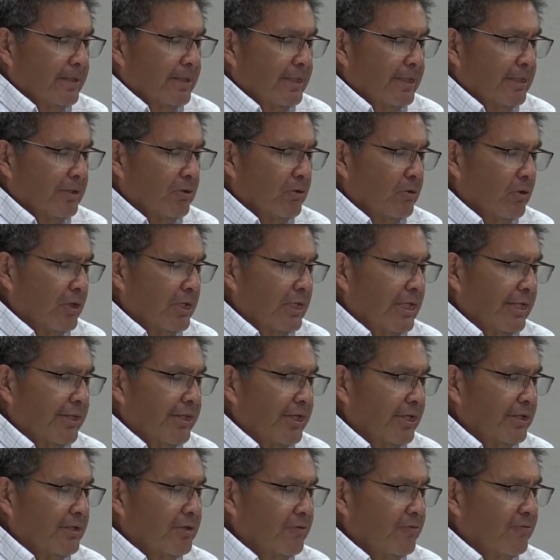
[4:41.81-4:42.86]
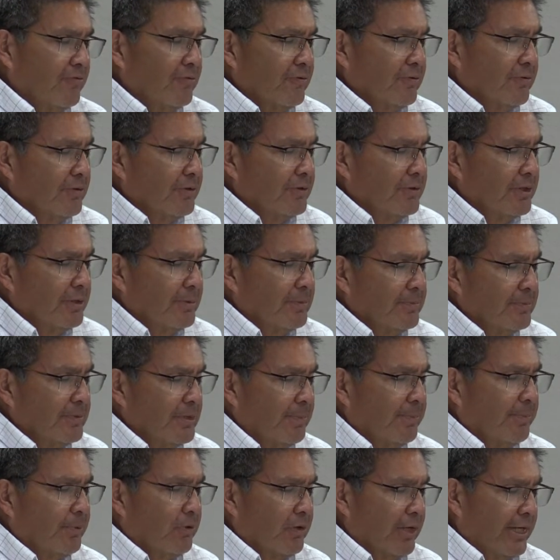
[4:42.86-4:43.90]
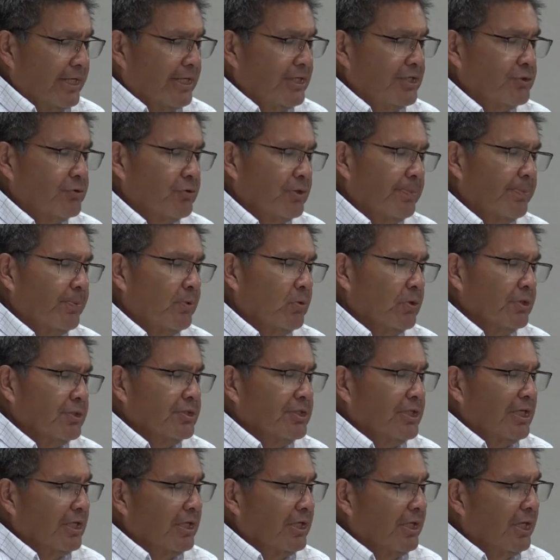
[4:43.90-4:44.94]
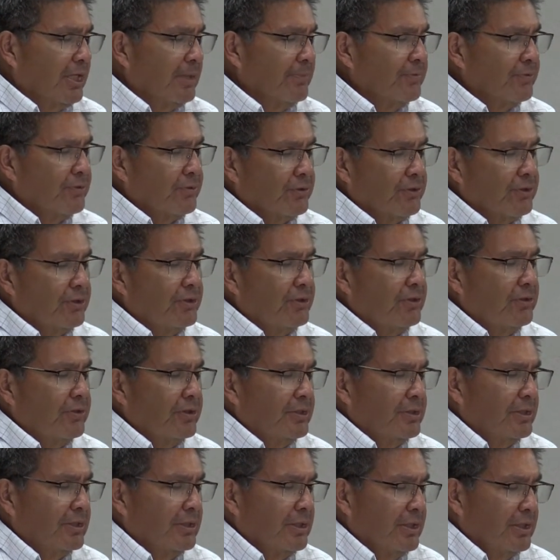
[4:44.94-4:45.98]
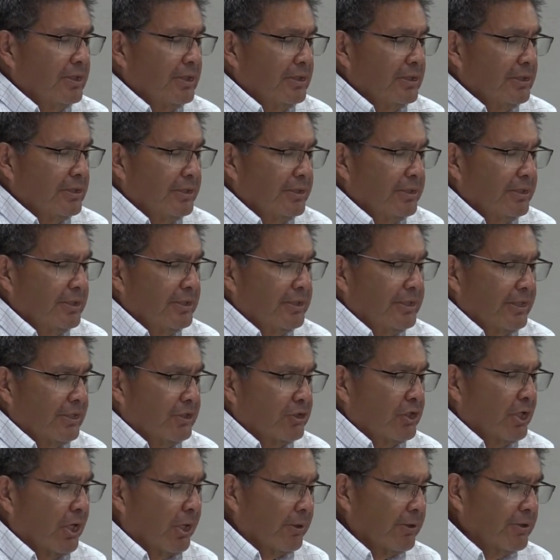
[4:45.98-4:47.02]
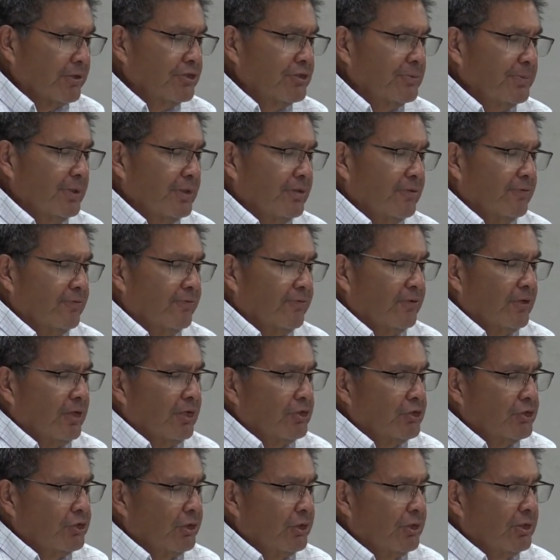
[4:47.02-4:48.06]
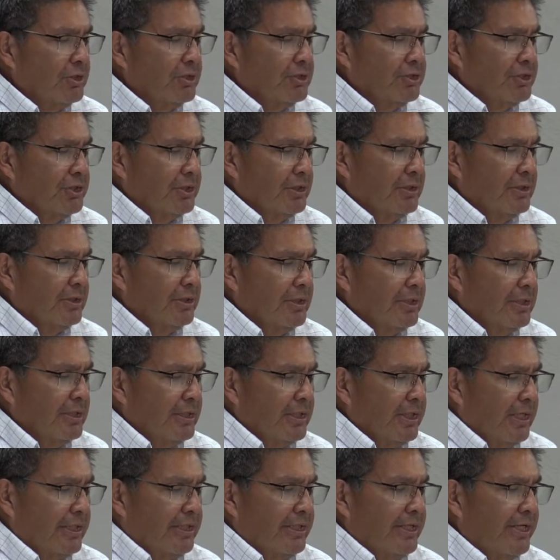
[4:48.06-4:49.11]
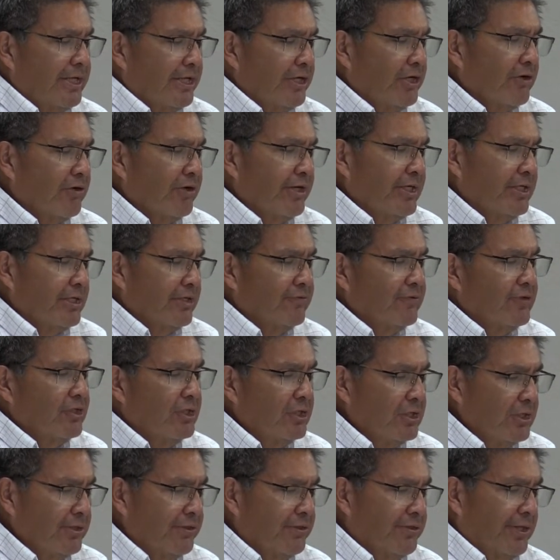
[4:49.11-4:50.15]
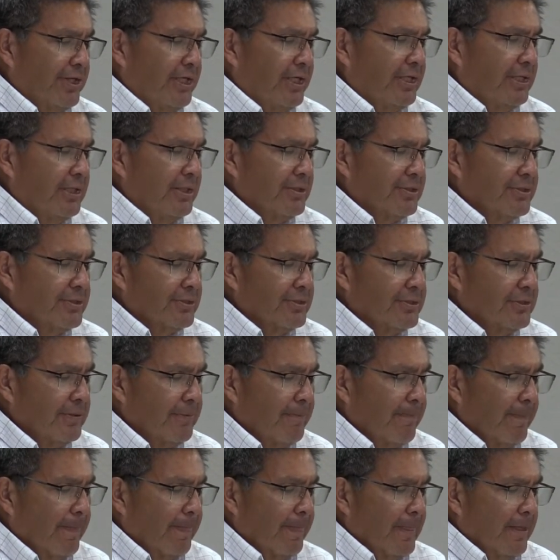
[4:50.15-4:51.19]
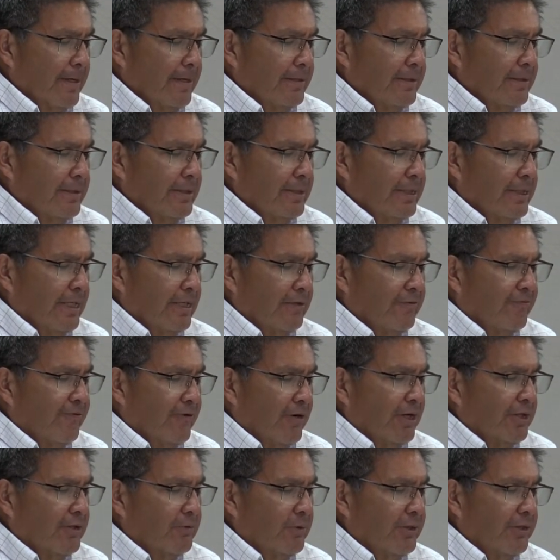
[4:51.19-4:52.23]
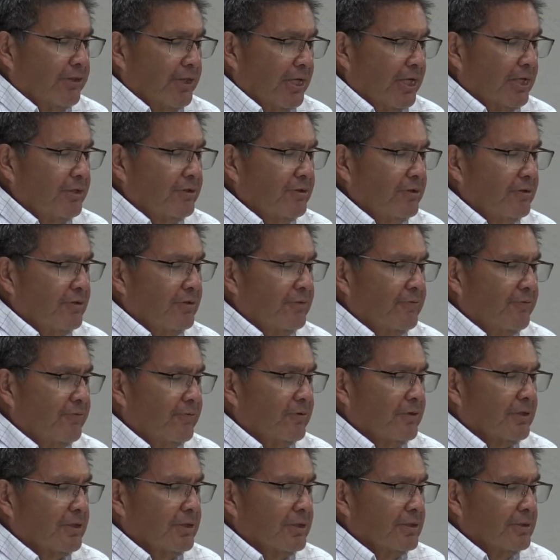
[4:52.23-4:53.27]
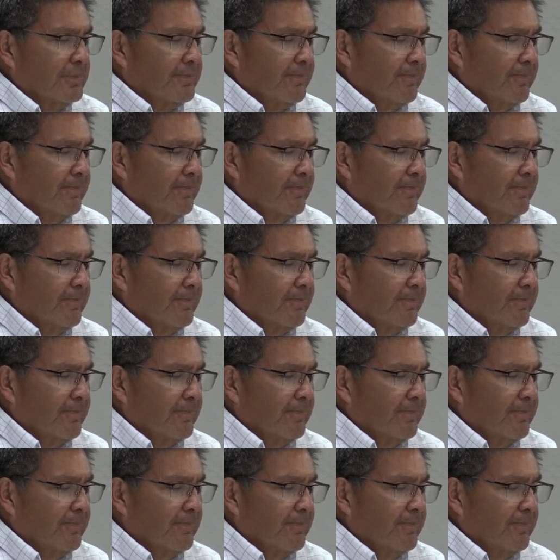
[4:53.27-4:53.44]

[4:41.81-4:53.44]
And Lord, I thank you for the praise reports that come through and the encouragement for our church and, and hearing of good things and Father, we thank you for uh,